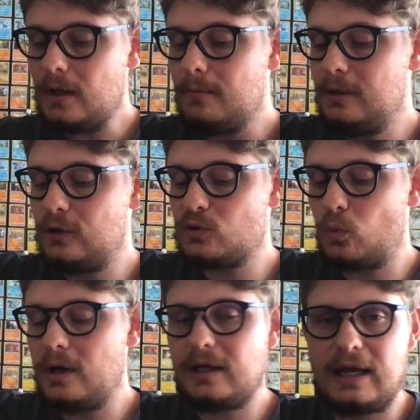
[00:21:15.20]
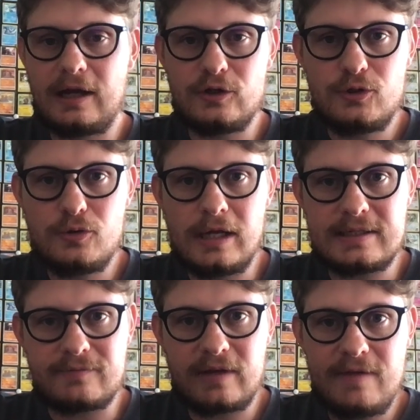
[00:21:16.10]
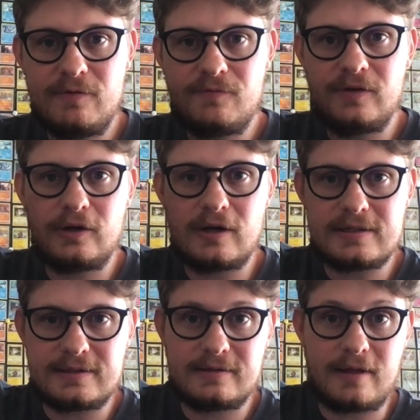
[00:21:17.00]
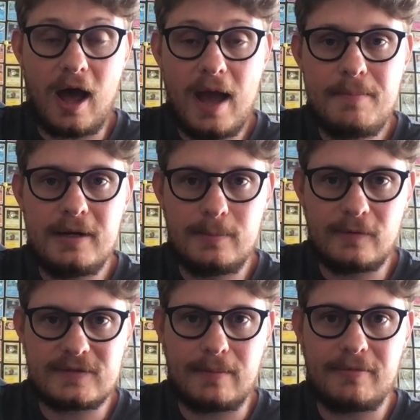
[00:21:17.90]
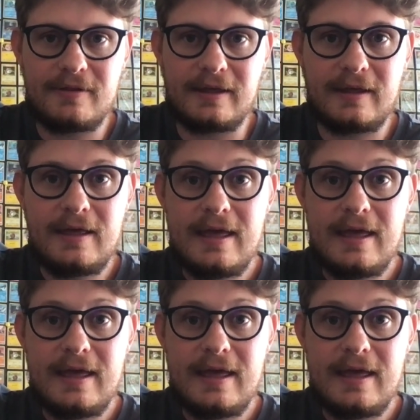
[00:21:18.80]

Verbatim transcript: because what it can now do is if, if it figures out the hyponym of something,